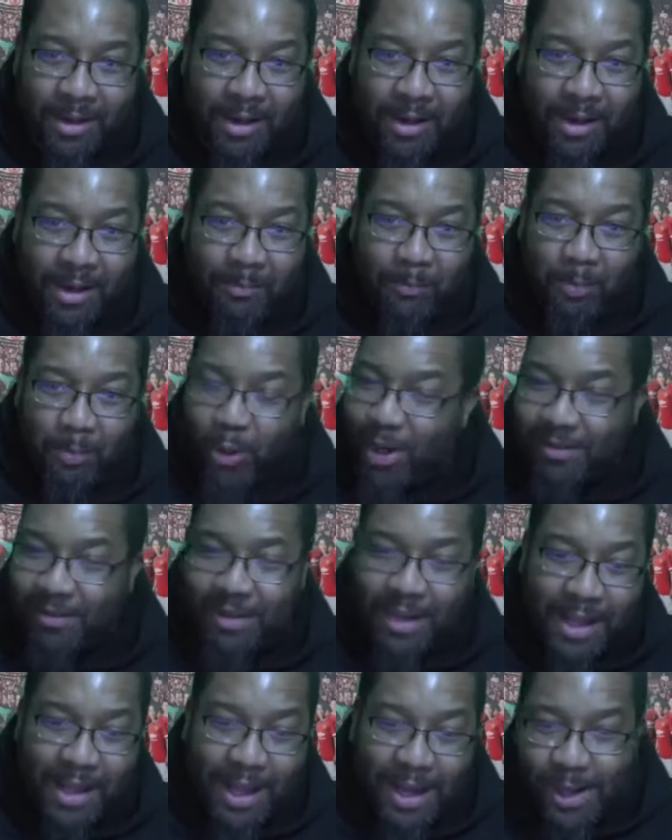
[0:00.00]

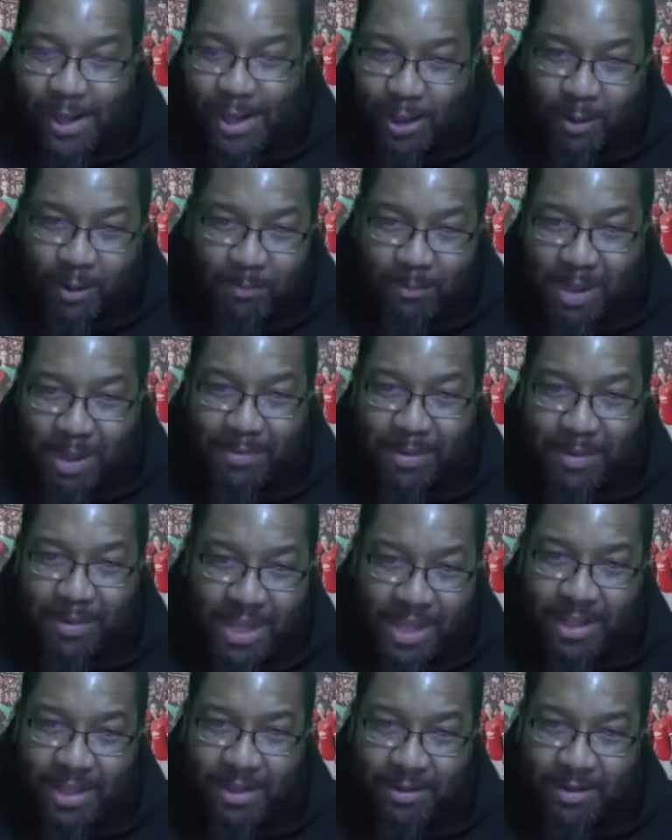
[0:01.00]
Pulisic and a little baby
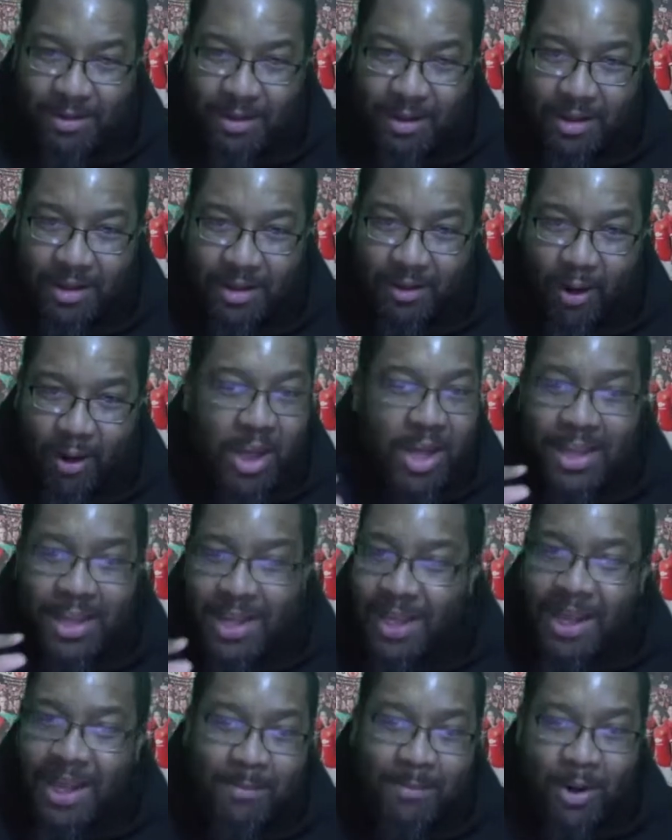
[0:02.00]
Hill. How you
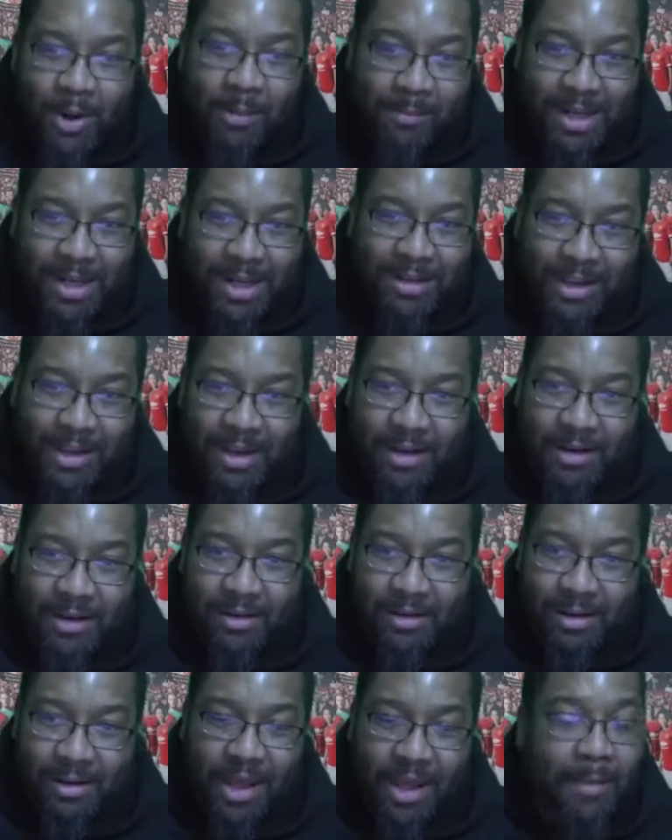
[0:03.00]
give him number 10?
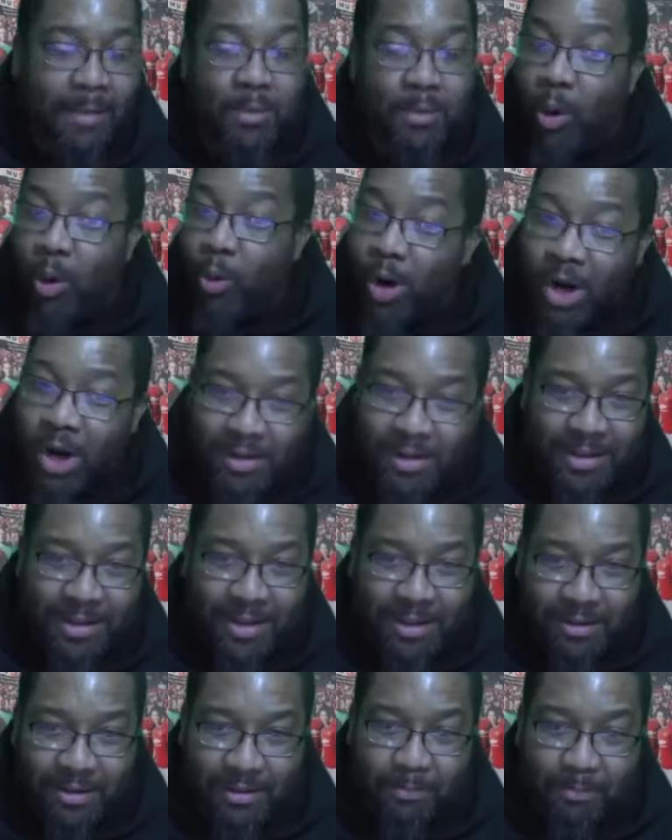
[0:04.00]
Him not worth
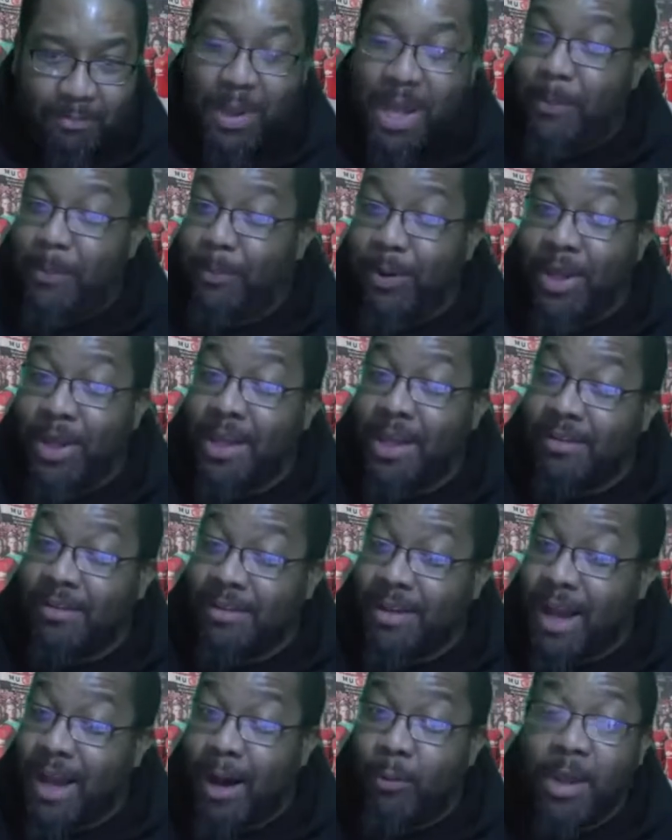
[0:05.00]
it. People, he's
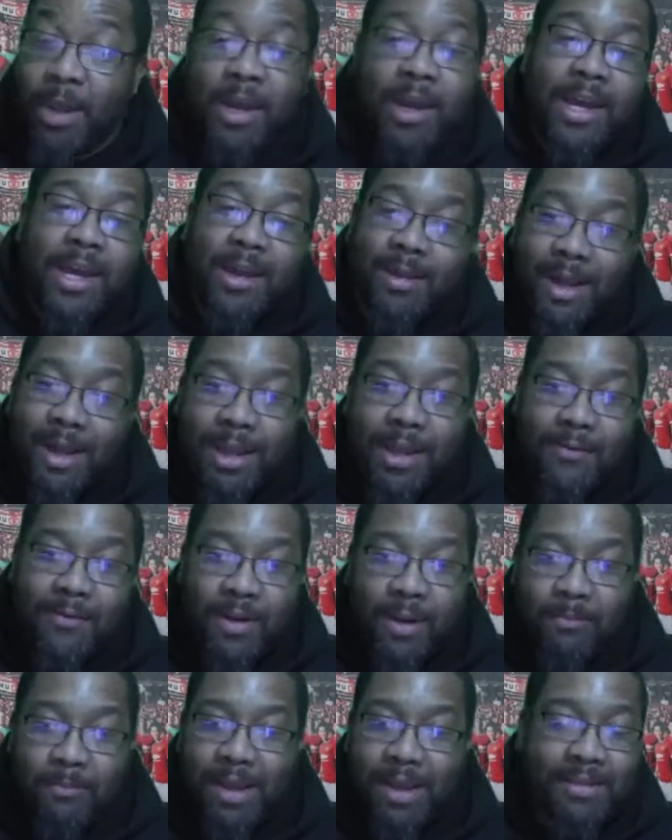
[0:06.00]
not even the
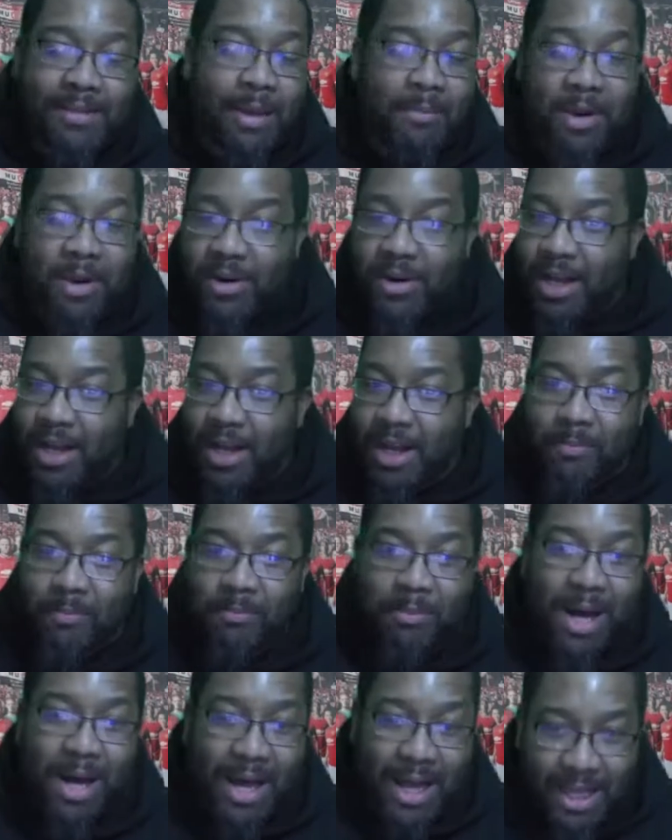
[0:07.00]
best American
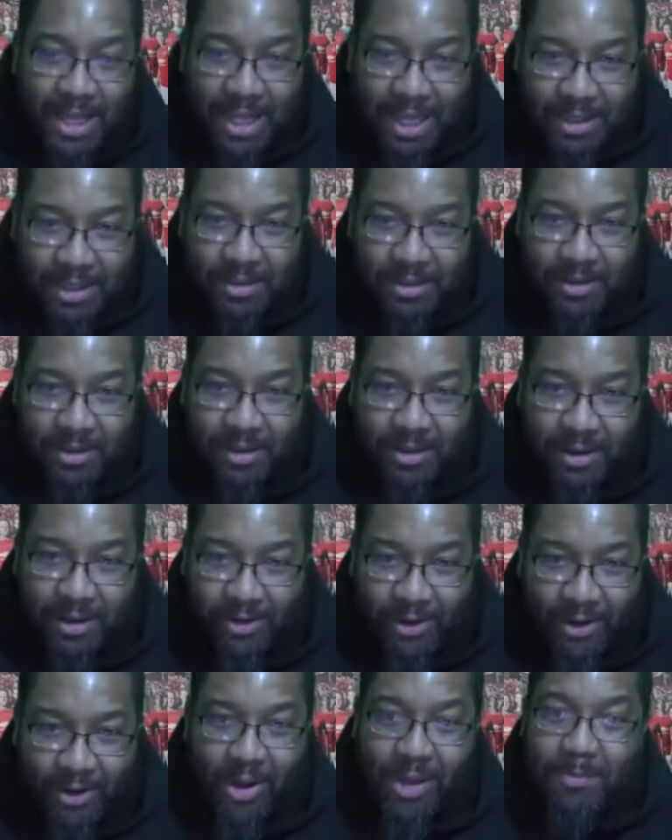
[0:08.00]
baller.
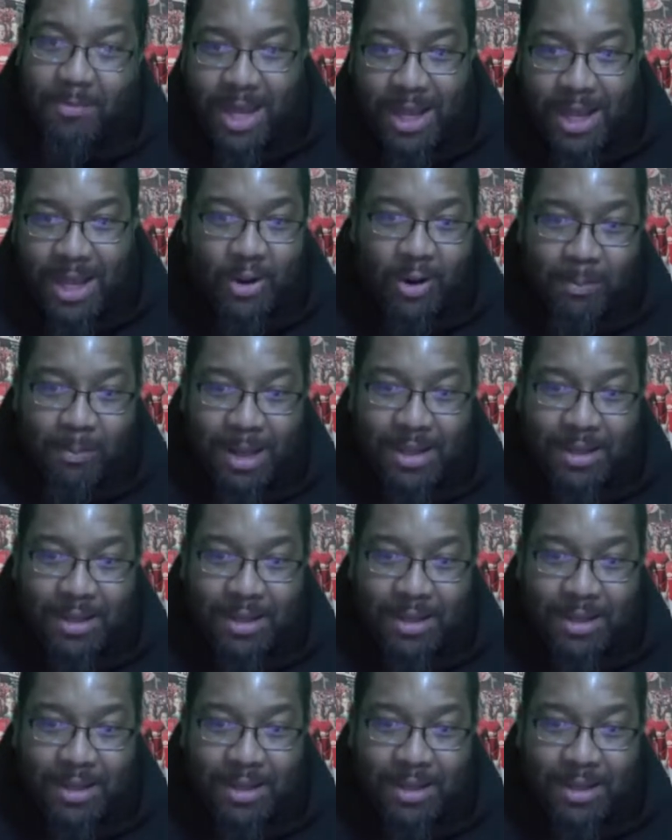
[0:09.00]
How him get number 10?